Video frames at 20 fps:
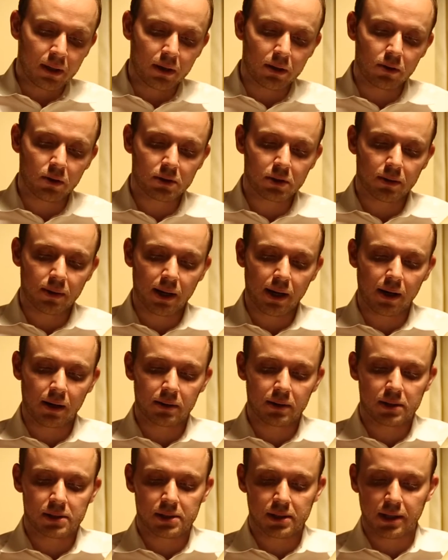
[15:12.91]
He looked
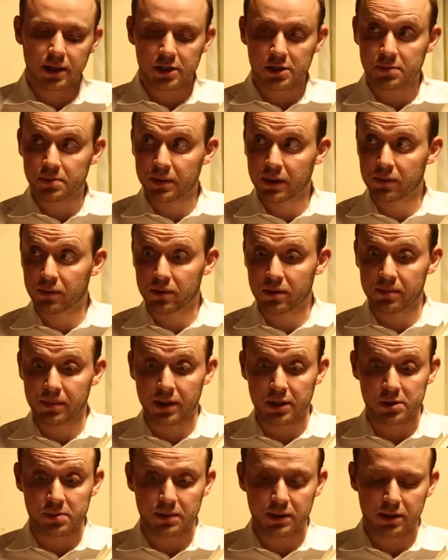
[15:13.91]
around, his eyes big with
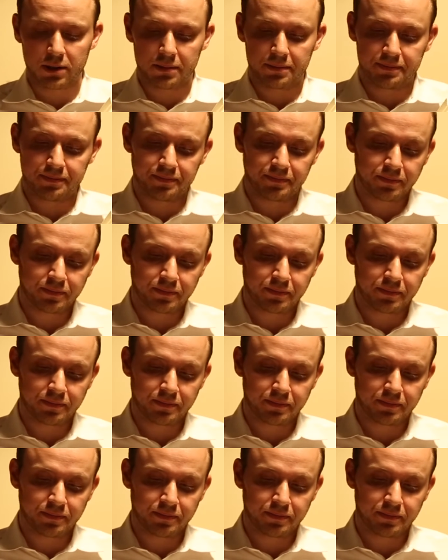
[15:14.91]
amazement.